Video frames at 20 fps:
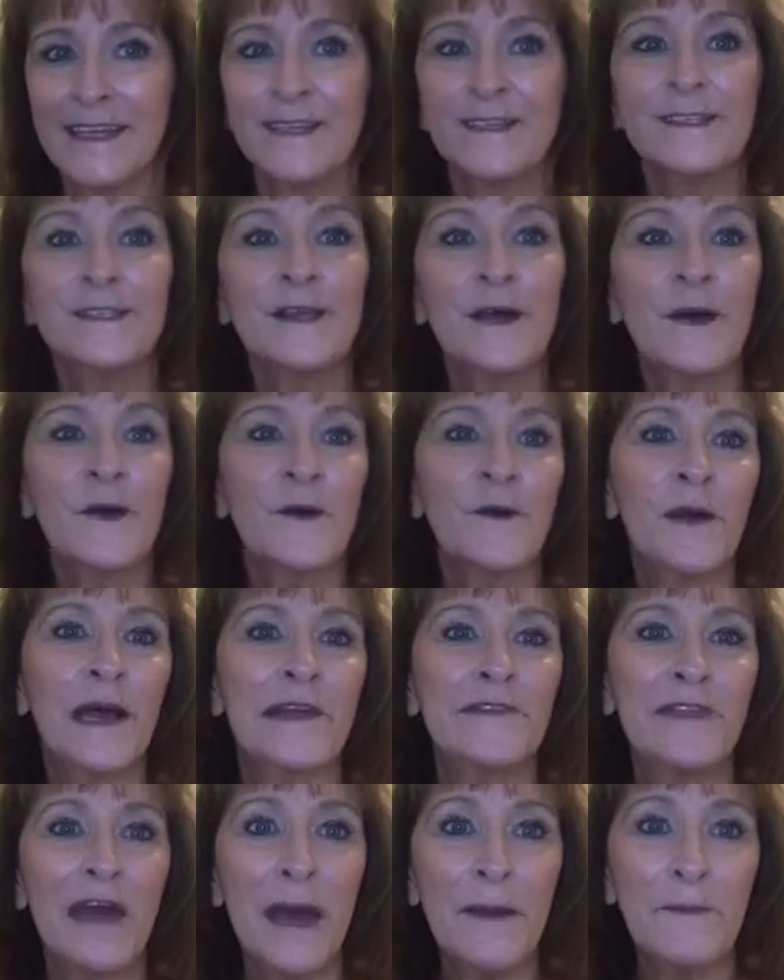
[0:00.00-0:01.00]
So
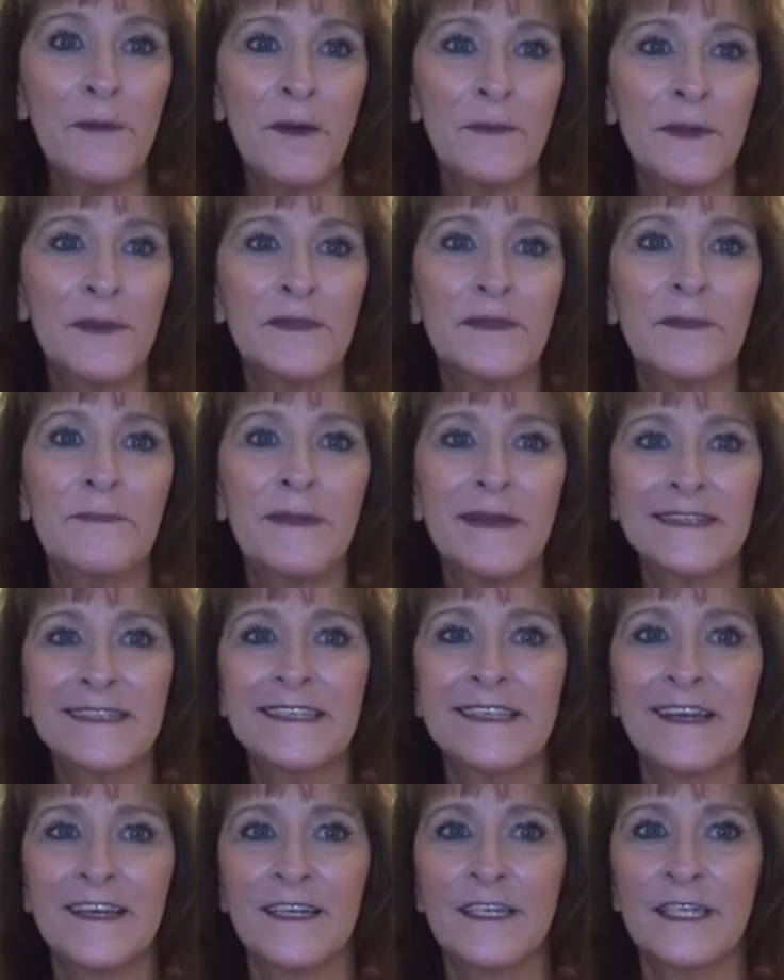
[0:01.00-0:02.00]
at that moment, the best
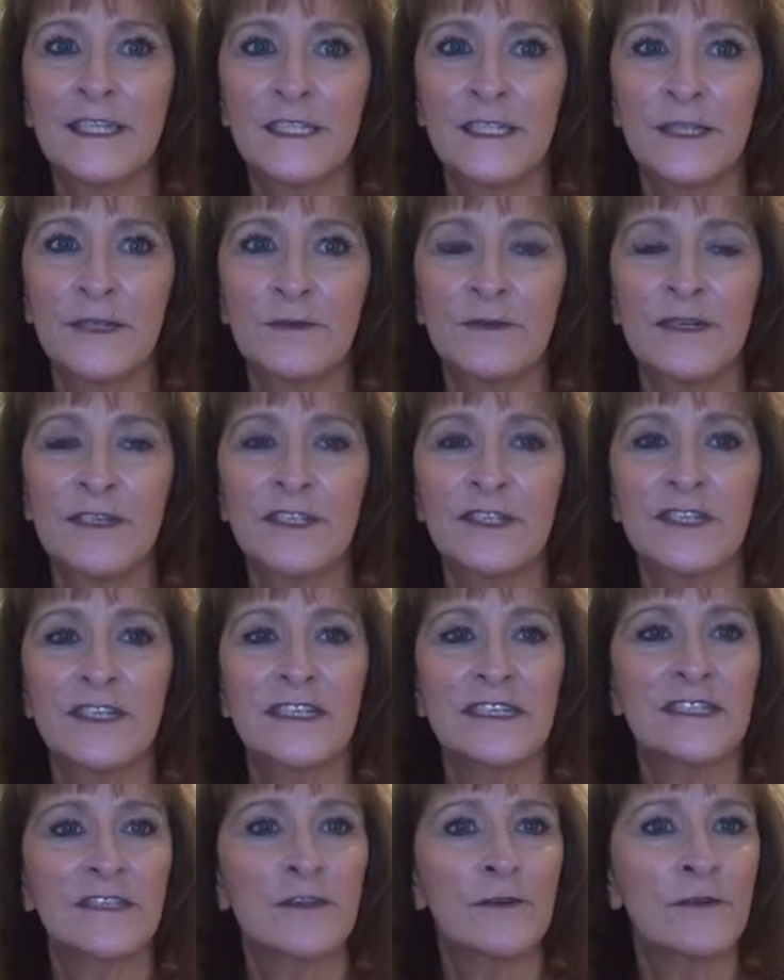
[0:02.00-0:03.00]
thing I could do is
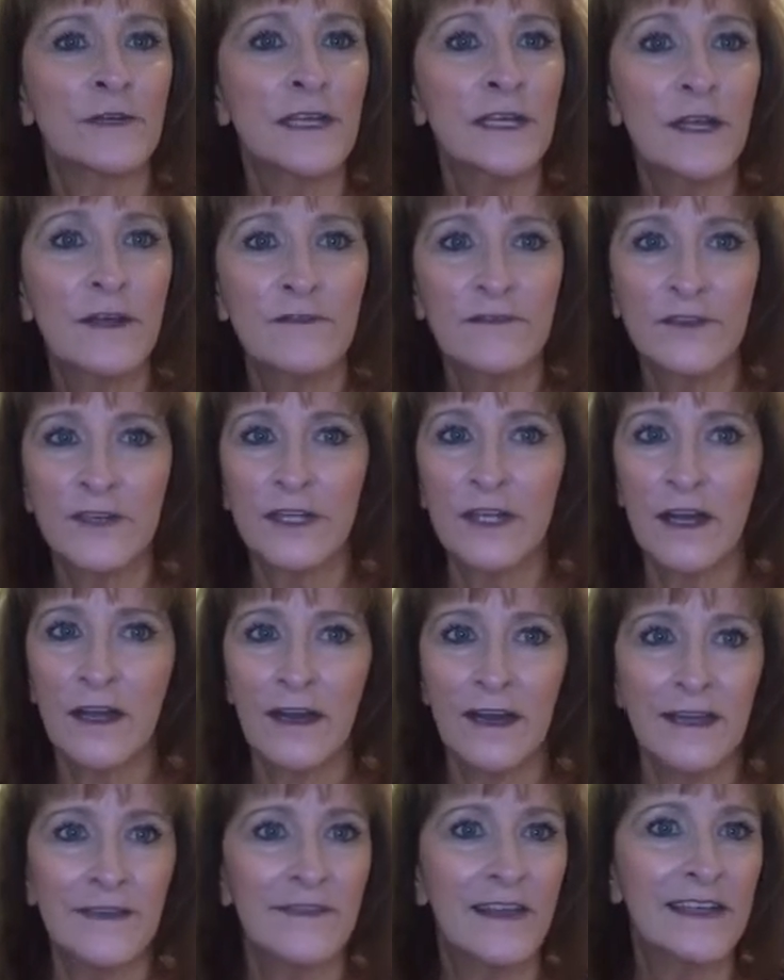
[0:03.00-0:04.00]
just turn it over to
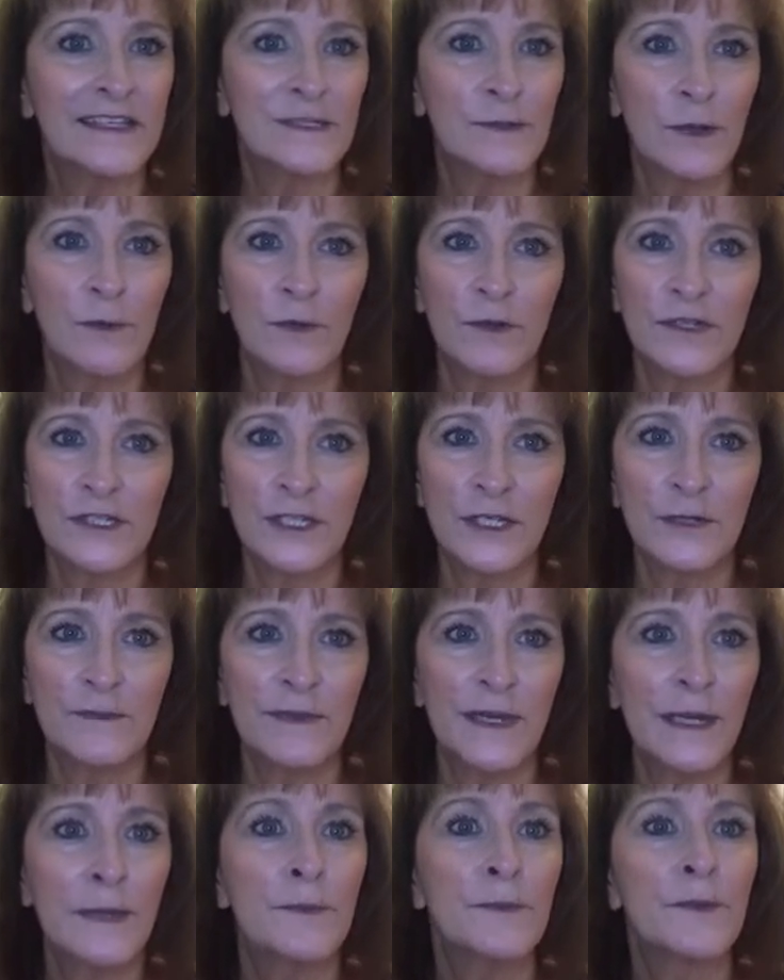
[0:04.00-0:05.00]
God. That's what works for
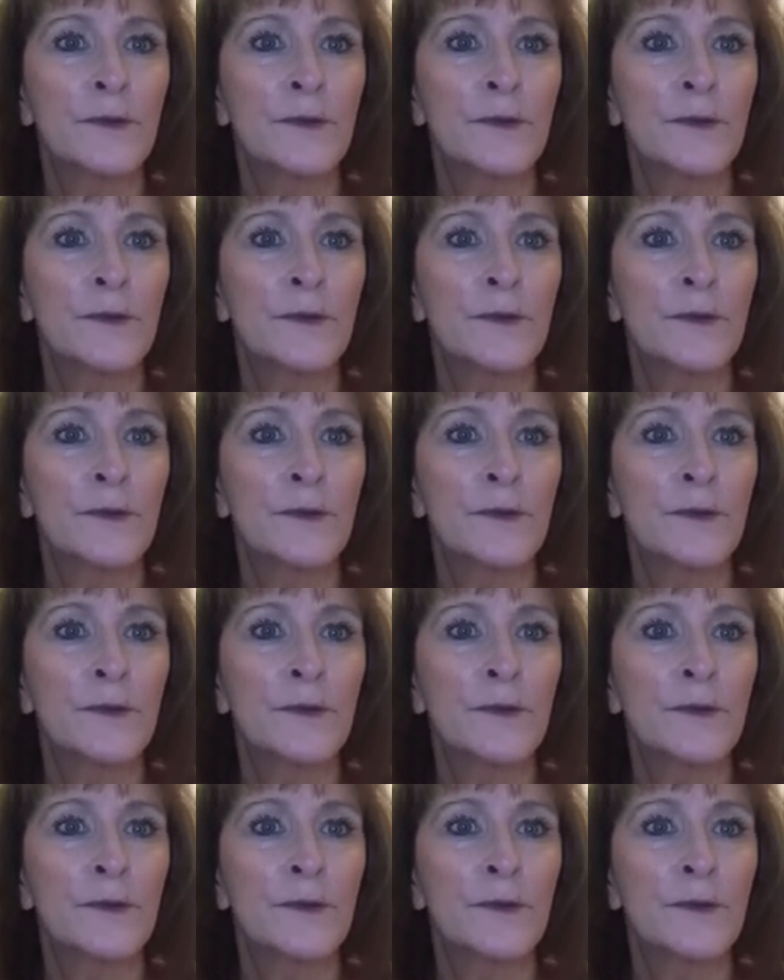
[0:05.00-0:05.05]
me.